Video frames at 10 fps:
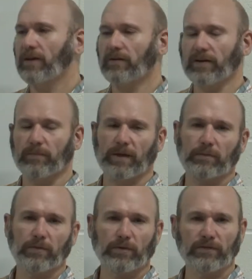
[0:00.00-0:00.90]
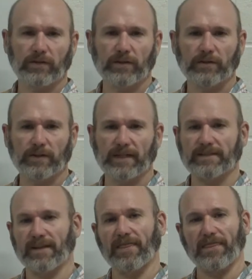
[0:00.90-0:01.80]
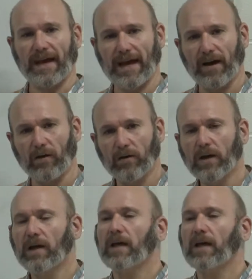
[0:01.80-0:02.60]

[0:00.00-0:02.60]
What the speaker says: You'll hear people refer to it as a thou.